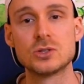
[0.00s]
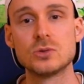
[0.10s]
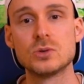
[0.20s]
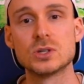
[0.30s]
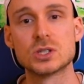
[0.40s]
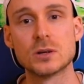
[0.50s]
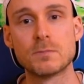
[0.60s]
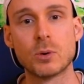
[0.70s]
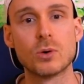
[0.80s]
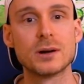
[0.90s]
to
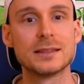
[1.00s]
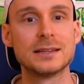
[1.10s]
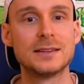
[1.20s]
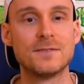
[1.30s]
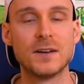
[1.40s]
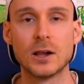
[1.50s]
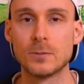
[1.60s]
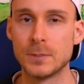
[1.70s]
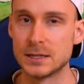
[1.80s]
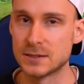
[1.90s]
support the
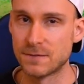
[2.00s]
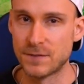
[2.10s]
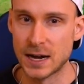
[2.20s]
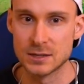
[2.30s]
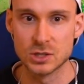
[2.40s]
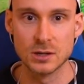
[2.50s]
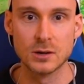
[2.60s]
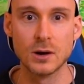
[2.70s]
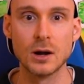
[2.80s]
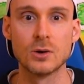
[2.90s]
development, to foster
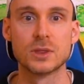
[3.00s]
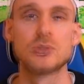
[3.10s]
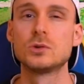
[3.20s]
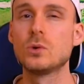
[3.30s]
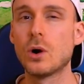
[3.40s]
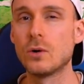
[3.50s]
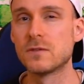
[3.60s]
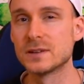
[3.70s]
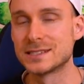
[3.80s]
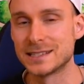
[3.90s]
growth, to
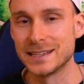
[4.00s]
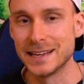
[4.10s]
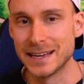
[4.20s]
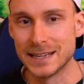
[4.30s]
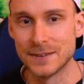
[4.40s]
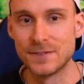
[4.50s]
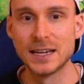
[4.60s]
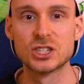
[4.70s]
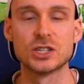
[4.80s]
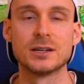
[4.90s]
oversee
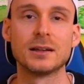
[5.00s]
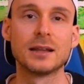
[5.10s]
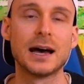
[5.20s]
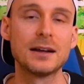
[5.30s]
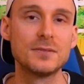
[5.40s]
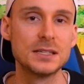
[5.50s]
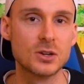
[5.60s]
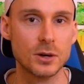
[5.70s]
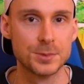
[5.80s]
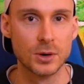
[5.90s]
innovation. A lot of these
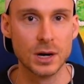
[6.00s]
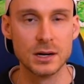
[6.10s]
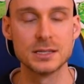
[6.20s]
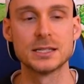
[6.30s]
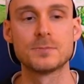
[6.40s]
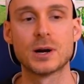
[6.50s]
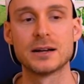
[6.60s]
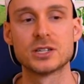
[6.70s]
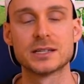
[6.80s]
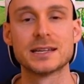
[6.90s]
cryptocurrency
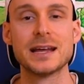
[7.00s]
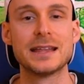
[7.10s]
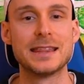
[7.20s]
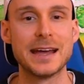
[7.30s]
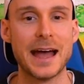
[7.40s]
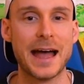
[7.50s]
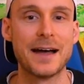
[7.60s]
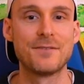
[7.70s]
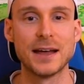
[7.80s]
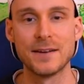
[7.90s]
projects, they
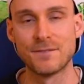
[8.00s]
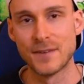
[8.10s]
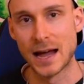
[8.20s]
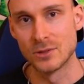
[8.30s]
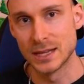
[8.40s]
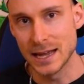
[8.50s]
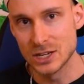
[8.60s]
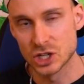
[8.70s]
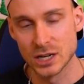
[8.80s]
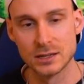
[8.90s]
have a
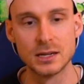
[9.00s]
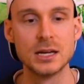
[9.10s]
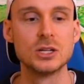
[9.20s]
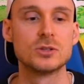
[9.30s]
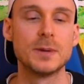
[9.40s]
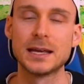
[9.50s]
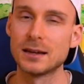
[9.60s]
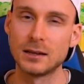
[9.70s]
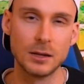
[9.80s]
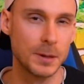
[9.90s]
foundation to make
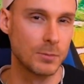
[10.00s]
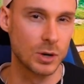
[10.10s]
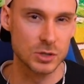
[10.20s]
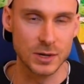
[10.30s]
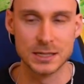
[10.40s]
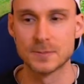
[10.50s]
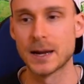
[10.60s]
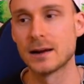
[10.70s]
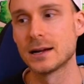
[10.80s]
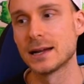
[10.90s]
it a little bit more
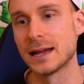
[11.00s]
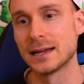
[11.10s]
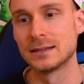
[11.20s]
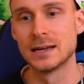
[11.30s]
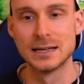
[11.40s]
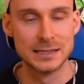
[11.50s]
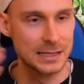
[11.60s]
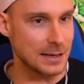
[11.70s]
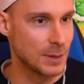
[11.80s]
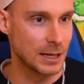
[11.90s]
transparent and
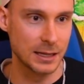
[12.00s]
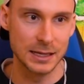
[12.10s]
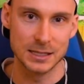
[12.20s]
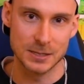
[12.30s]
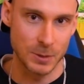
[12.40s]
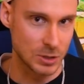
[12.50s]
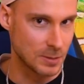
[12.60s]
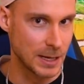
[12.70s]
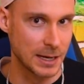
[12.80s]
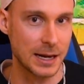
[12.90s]
seemingly it's supposed to
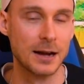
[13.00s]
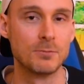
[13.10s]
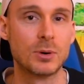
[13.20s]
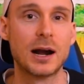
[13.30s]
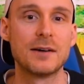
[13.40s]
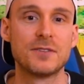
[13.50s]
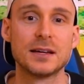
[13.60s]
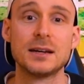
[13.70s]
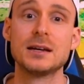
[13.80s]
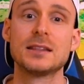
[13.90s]
be a
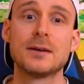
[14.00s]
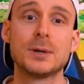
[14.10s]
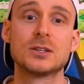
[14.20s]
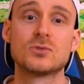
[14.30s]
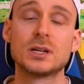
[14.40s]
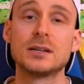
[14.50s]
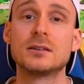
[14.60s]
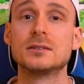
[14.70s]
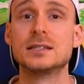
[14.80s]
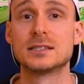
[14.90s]
nonprofit that makes really
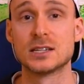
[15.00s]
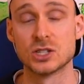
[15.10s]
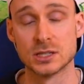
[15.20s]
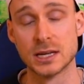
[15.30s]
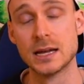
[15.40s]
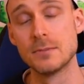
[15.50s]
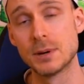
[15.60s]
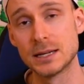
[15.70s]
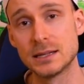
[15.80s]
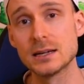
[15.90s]
good decisions.
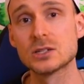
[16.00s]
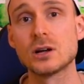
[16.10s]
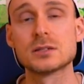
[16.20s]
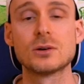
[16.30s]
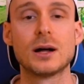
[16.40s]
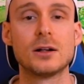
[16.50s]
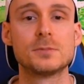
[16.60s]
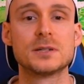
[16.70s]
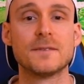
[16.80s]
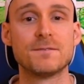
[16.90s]
But it does also help
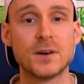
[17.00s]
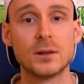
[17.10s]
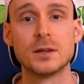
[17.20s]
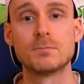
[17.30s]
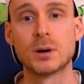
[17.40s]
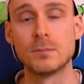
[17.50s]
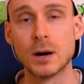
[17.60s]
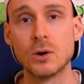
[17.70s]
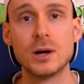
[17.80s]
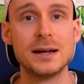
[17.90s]
to fund and
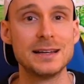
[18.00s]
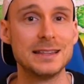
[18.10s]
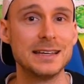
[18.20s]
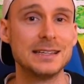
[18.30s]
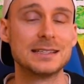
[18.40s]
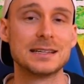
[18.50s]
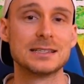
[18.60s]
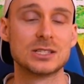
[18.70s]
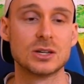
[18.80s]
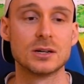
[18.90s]
promote these
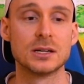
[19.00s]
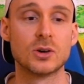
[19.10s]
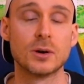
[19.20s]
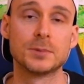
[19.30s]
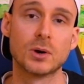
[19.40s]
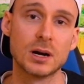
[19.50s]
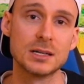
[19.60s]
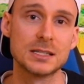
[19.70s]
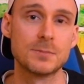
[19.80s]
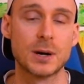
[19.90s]
certain
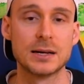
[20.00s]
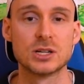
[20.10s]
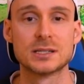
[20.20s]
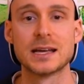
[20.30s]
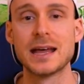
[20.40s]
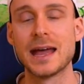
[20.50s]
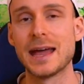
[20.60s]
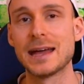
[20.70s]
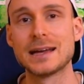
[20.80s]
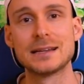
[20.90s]
cryptocurrency projects
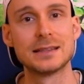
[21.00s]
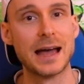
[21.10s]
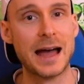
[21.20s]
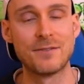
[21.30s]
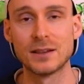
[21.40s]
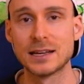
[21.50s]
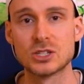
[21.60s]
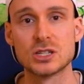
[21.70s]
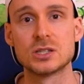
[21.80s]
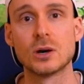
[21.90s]
and
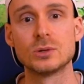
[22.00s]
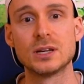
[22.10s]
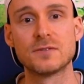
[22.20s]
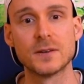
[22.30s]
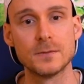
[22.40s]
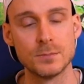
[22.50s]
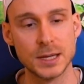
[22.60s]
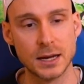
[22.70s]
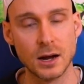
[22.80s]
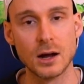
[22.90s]
Avalanche is no different
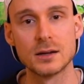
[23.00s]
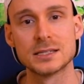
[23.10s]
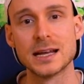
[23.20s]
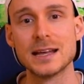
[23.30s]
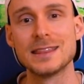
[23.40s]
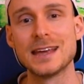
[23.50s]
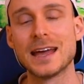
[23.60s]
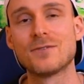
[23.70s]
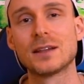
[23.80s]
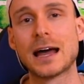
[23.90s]
because the
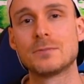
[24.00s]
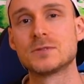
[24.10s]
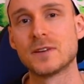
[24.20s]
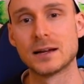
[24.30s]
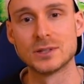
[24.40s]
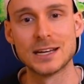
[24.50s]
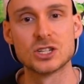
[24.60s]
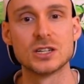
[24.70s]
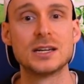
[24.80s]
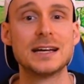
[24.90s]
Ava Labs
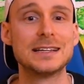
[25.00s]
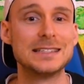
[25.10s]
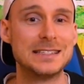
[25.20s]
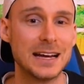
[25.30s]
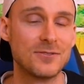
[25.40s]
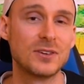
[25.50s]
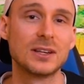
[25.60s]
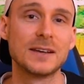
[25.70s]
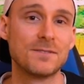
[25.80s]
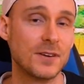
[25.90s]
Foundation
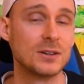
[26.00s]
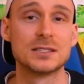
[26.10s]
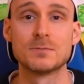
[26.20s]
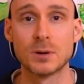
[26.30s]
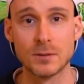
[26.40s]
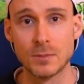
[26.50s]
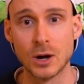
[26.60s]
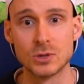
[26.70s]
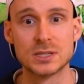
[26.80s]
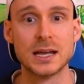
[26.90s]
definitely funds and
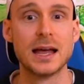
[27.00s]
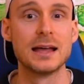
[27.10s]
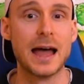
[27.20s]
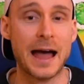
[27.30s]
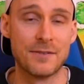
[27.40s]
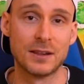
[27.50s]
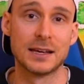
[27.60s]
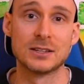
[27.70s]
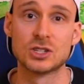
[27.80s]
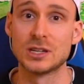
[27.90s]
promotes
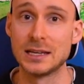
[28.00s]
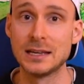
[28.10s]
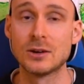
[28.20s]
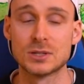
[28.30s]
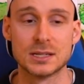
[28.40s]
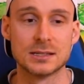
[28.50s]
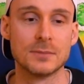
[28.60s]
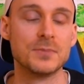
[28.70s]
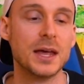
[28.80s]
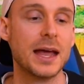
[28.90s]
Avalanche
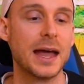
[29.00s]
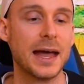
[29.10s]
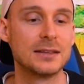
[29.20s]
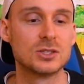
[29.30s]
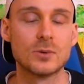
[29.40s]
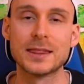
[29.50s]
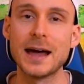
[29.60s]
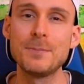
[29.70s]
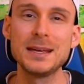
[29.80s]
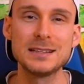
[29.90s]
ecosystem. And so with
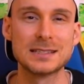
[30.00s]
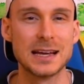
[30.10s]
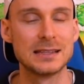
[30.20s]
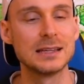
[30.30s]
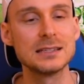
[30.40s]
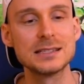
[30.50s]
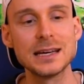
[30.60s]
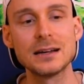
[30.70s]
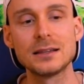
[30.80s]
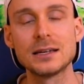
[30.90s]
that being said, let's
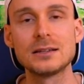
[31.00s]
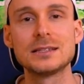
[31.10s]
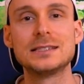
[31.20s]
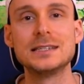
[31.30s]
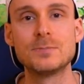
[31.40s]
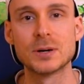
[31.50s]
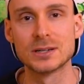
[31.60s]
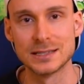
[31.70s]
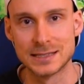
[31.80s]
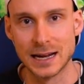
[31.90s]
take a little deeper
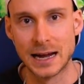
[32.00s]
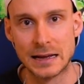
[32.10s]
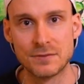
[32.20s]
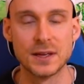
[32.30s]
dive